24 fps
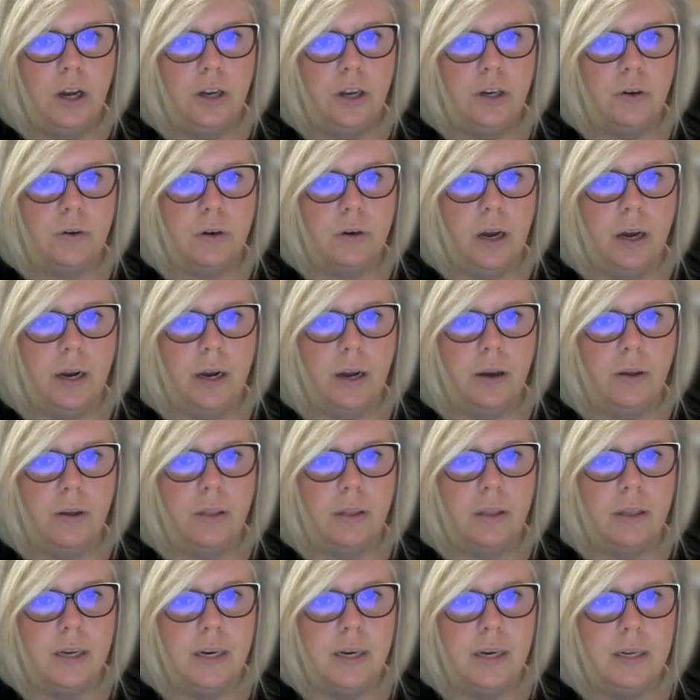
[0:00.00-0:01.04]
You'll cut
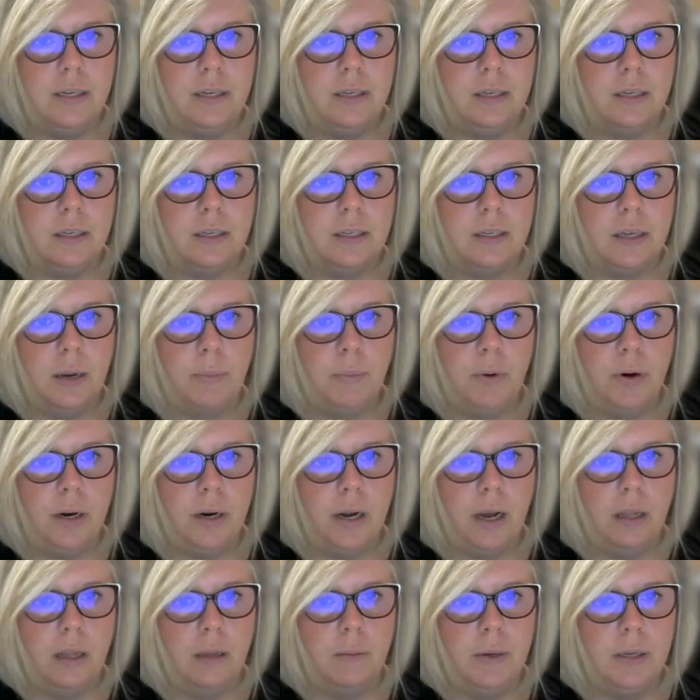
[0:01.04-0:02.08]
out these separate
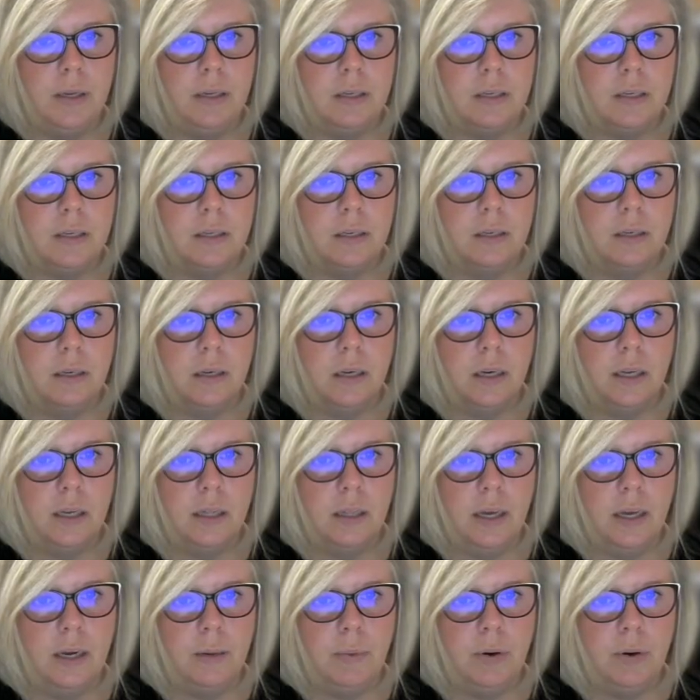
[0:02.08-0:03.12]
elements in
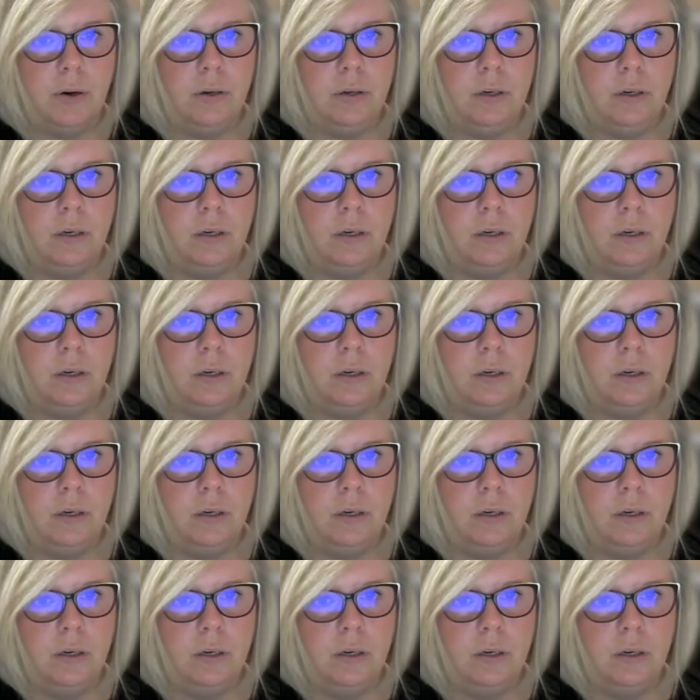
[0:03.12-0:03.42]
Lightburn,